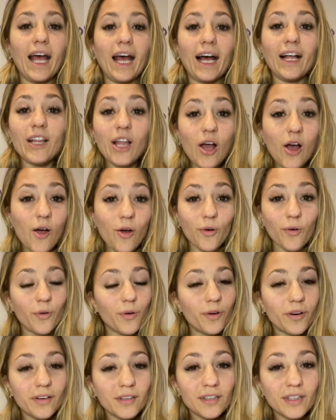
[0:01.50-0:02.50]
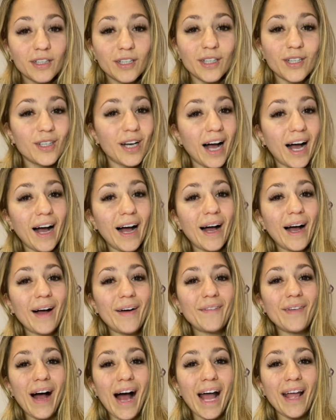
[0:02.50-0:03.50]
Hello.
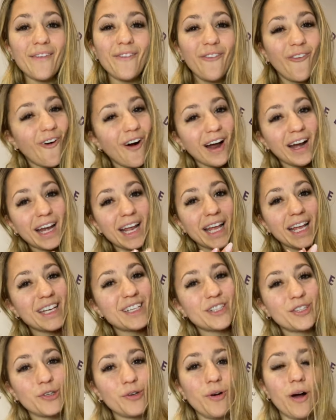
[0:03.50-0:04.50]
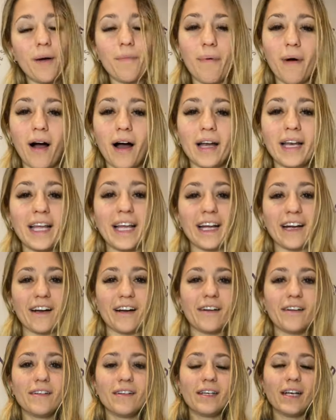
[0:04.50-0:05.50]
I wanted to hop on
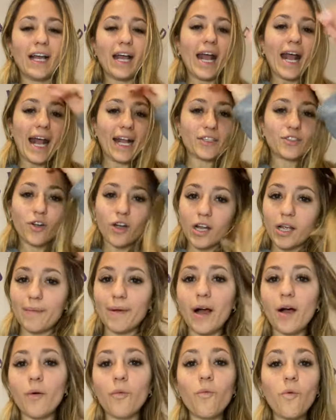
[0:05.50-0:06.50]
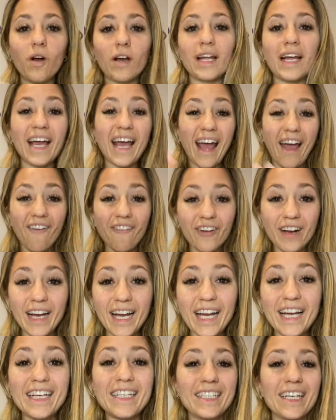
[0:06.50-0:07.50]
here and talk about what
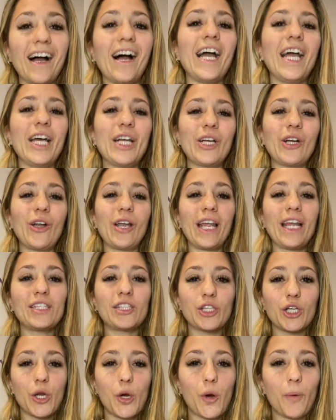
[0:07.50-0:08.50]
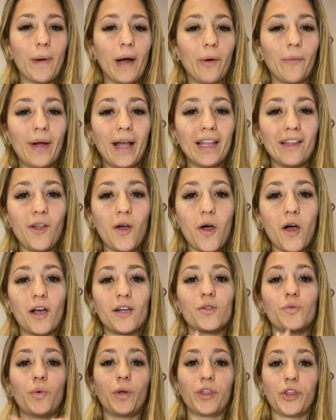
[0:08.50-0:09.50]
every dieter needs to know about weight
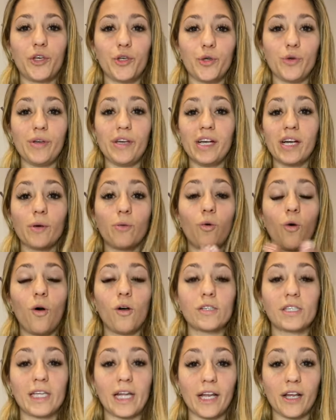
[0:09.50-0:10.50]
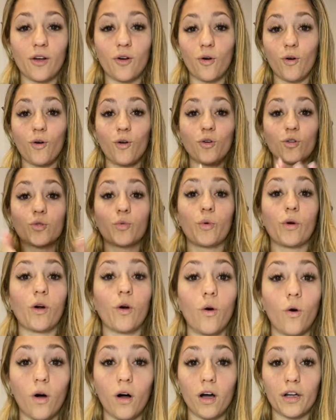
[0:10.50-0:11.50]
loss. With the new year, we're all setting goals. We're
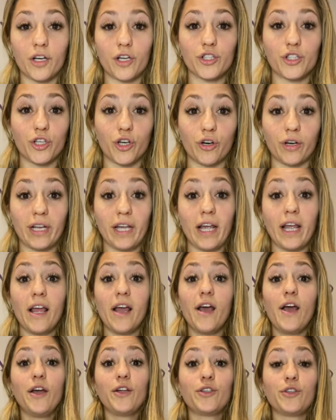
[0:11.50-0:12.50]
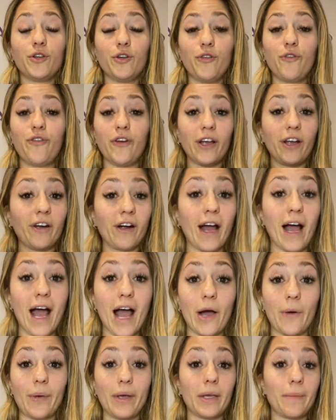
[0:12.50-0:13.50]
all on a journey to figure out
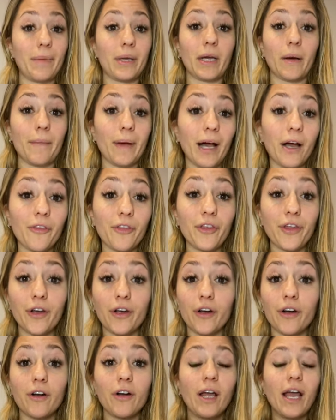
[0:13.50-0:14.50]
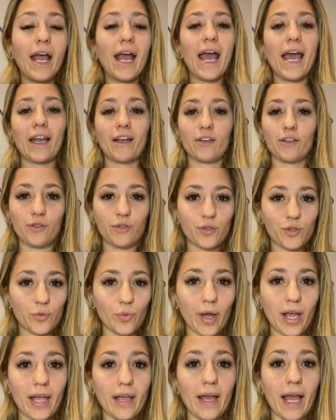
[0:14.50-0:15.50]
how we can become healthier and lose
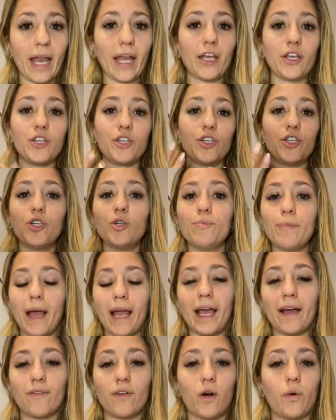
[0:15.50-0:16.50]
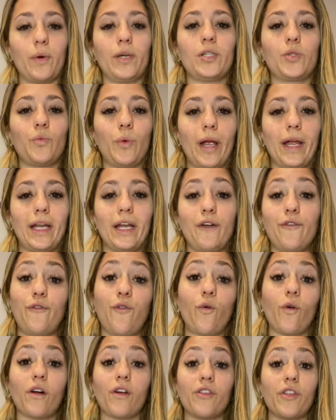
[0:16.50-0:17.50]
weight. And you may have always waited
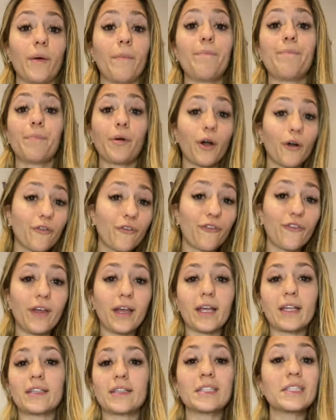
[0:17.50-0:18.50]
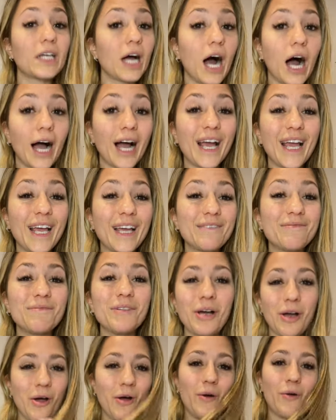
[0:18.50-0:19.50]
for the perfect time
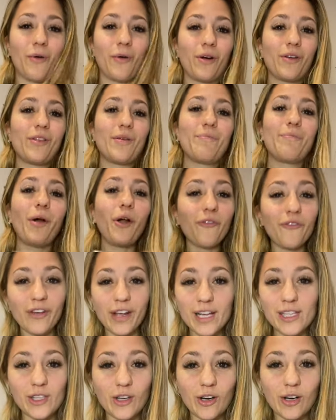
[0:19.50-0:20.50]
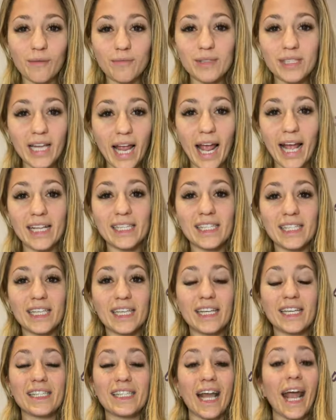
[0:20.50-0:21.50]
or the perfect
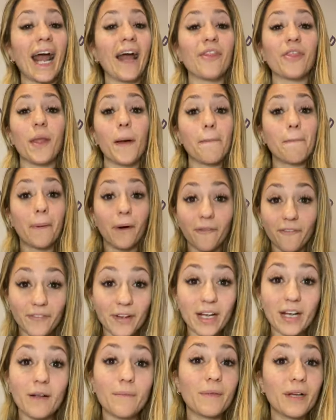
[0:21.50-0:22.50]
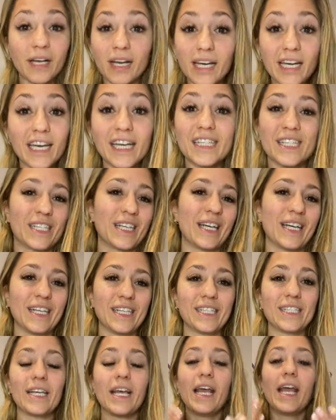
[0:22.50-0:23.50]
circumstances and the perfect
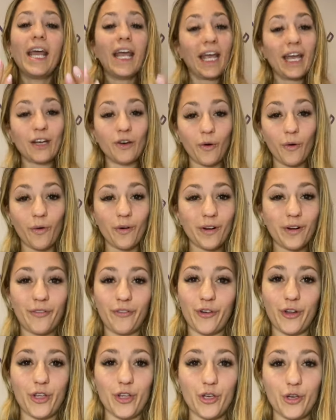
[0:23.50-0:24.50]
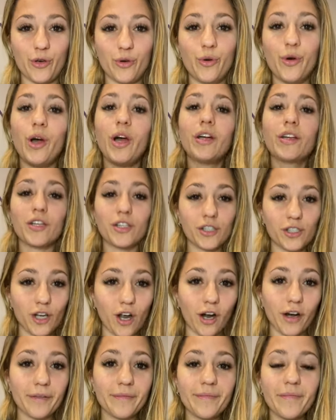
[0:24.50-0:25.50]
conditions in order for you to
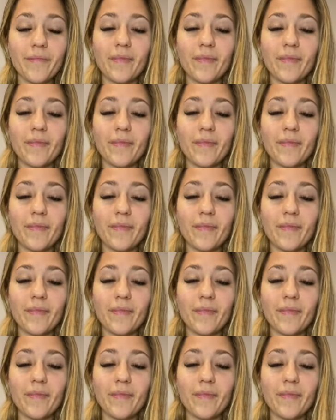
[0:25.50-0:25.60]
start.